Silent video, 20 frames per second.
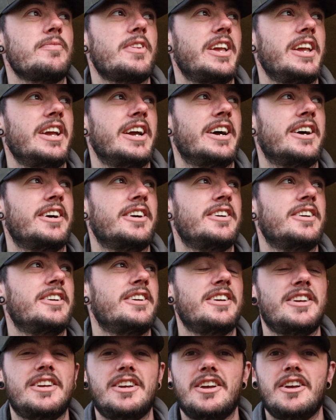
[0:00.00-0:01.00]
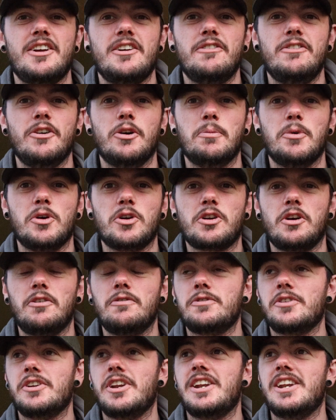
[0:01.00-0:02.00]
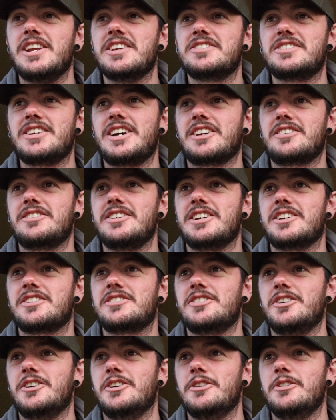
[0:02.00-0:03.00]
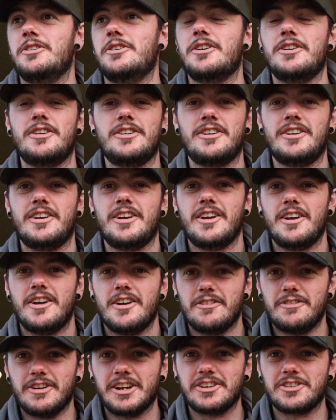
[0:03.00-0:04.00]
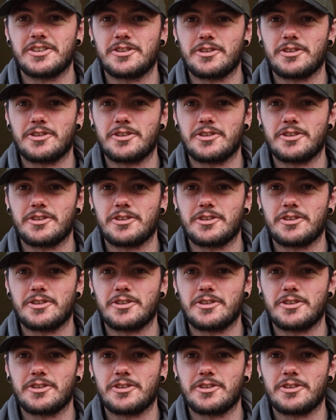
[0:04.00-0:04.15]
yeah, feel more confident in this tactic, so fingers are